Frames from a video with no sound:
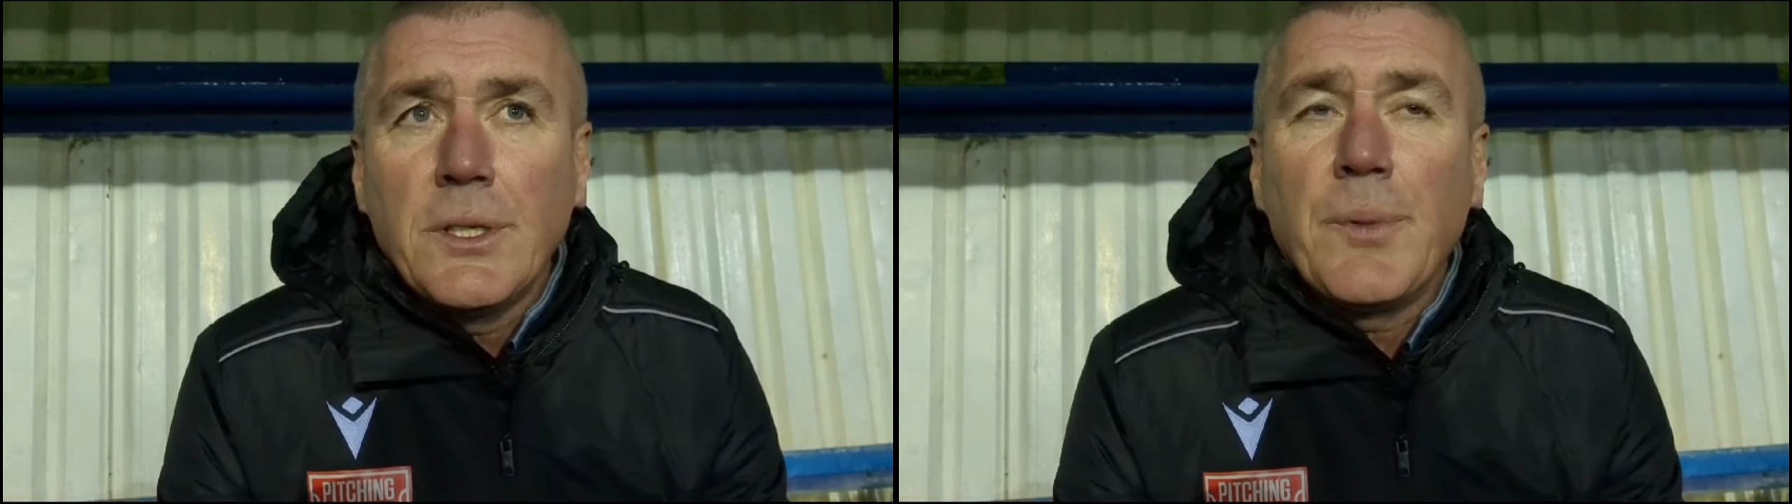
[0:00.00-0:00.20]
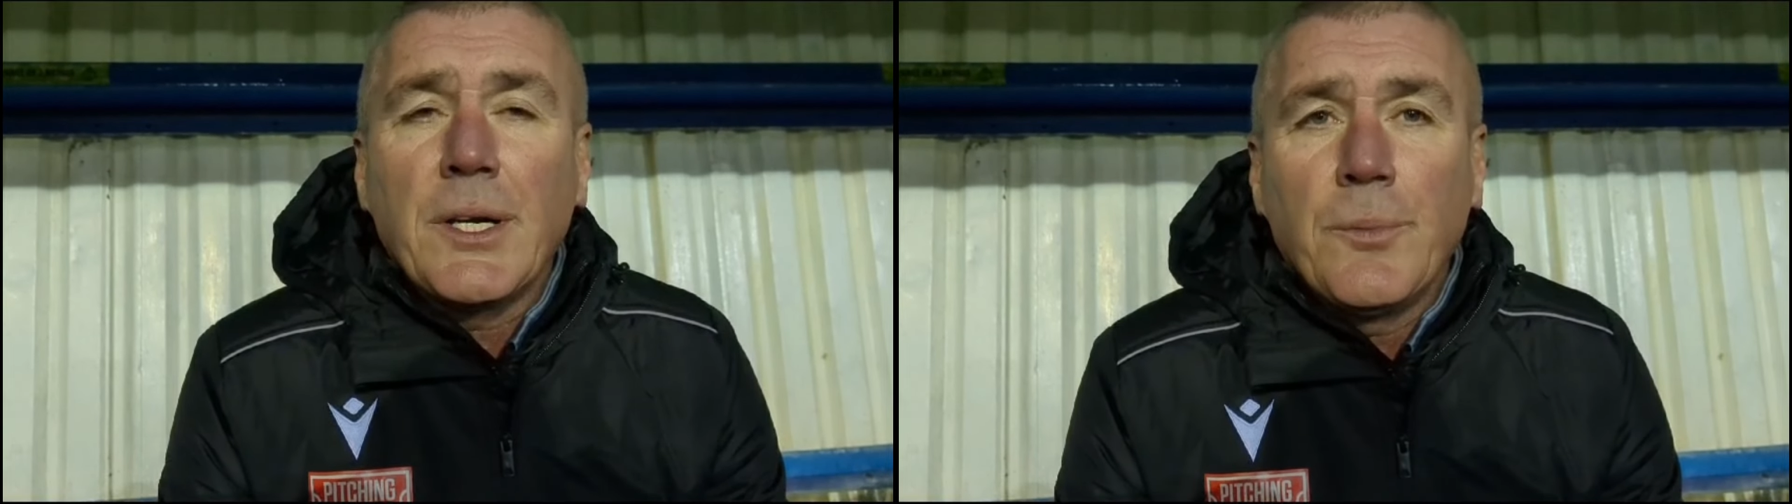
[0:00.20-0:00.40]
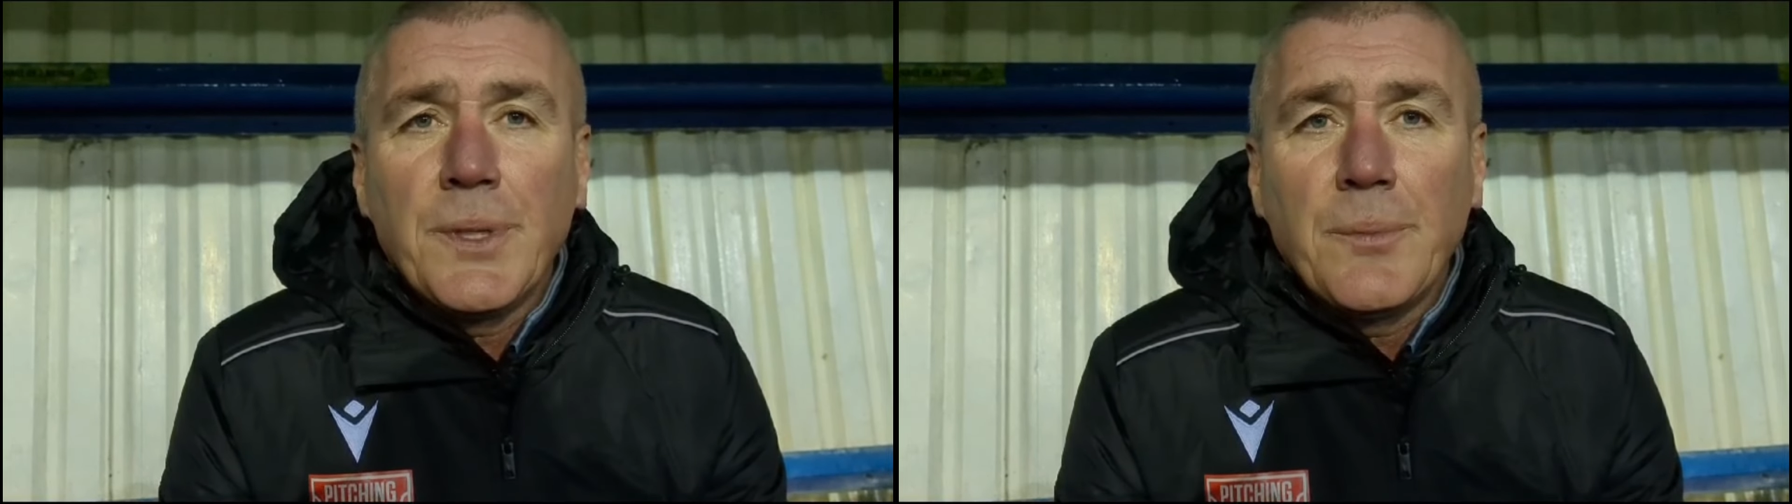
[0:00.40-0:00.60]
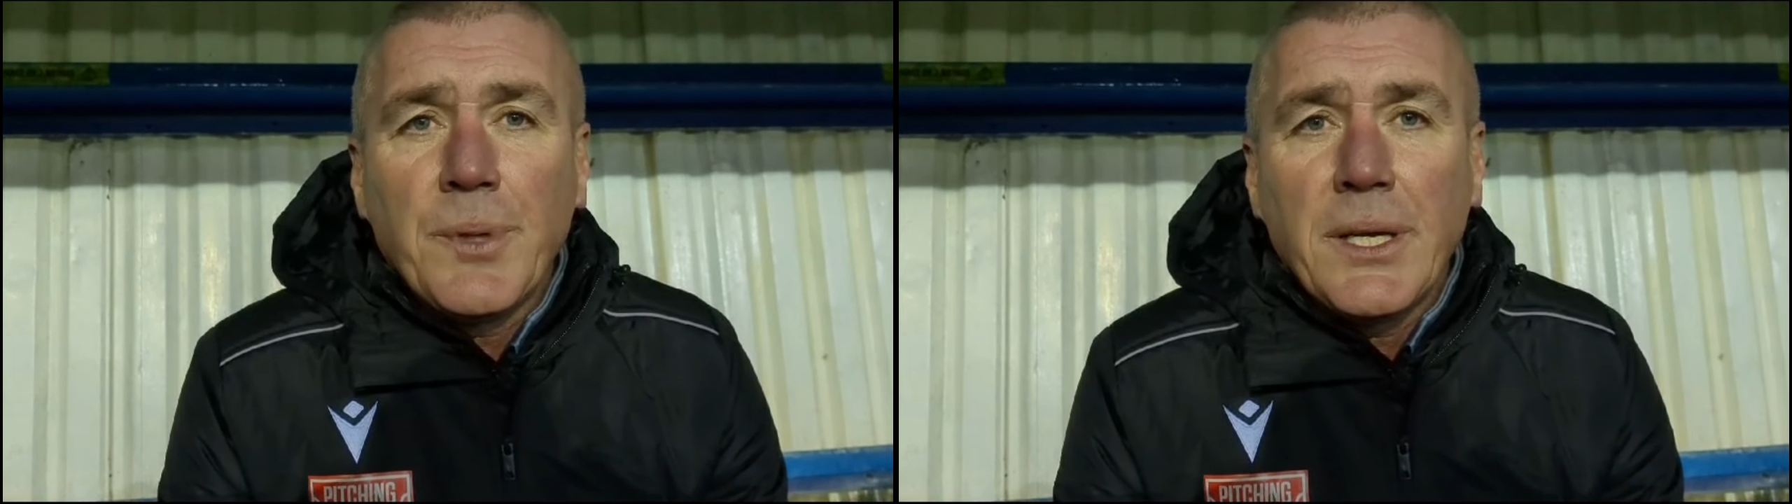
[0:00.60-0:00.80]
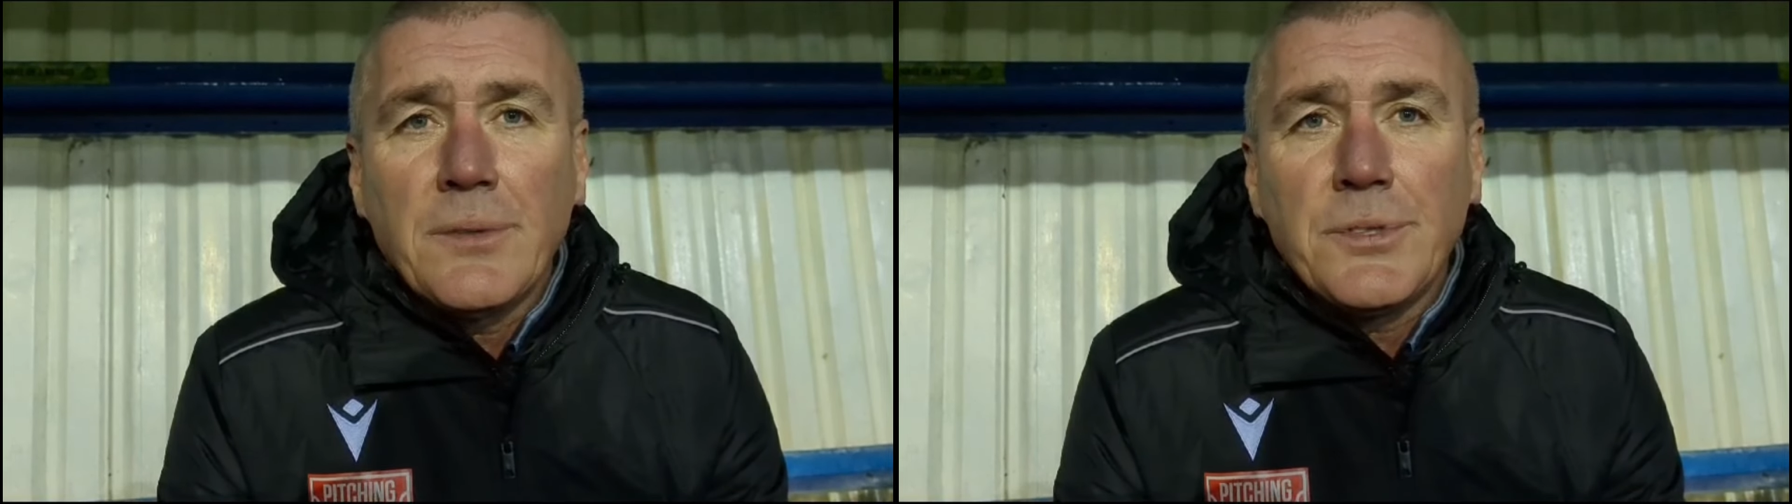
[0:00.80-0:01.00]
and they're back up in the
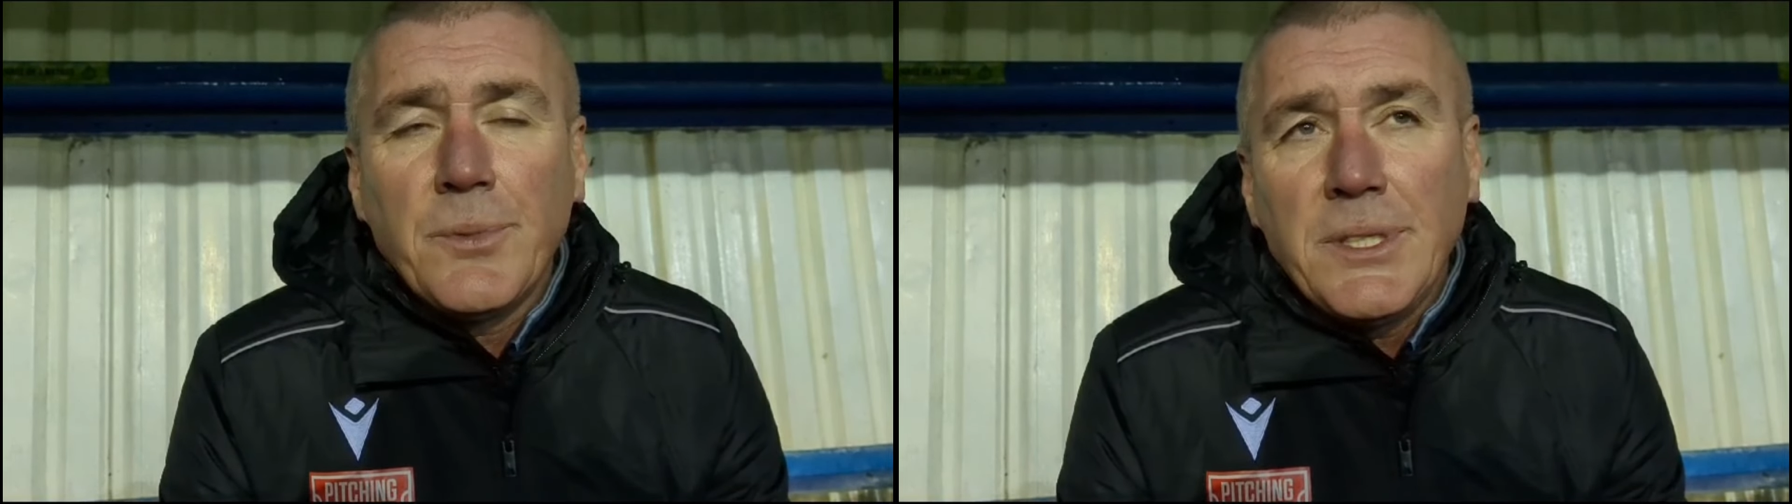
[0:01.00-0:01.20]
playoffs.